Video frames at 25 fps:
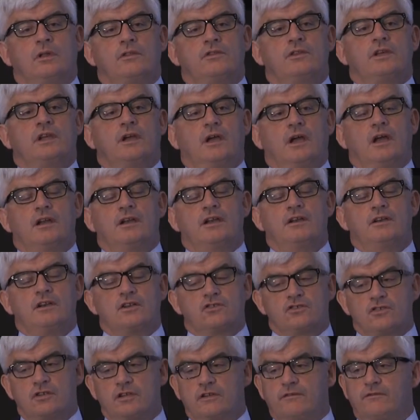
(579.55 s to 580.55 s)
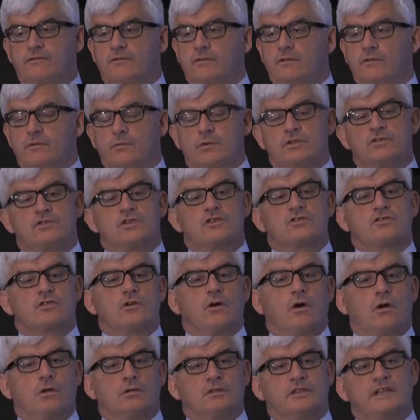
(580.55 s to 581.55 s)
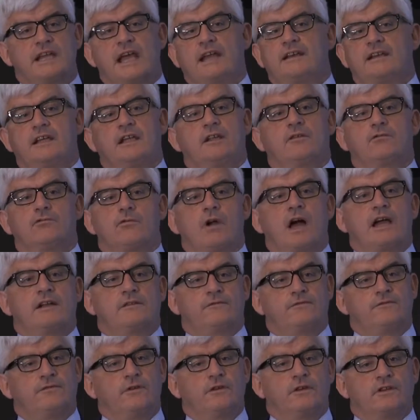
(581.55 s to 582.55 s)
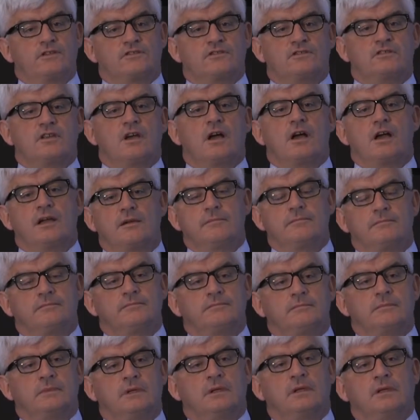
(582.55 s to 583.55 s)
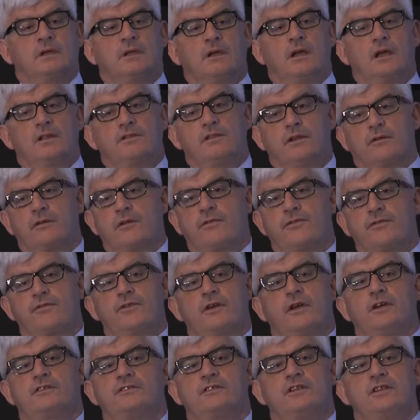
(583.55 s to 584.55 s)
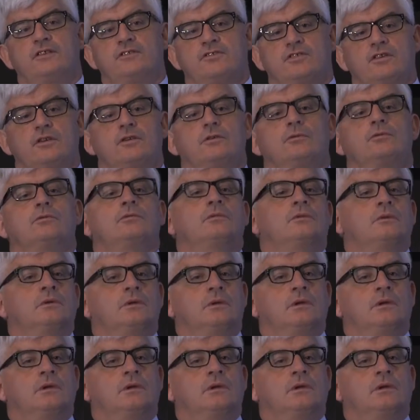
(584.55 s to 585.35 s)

an initiative which is called Getting It Right First Time. And there are 32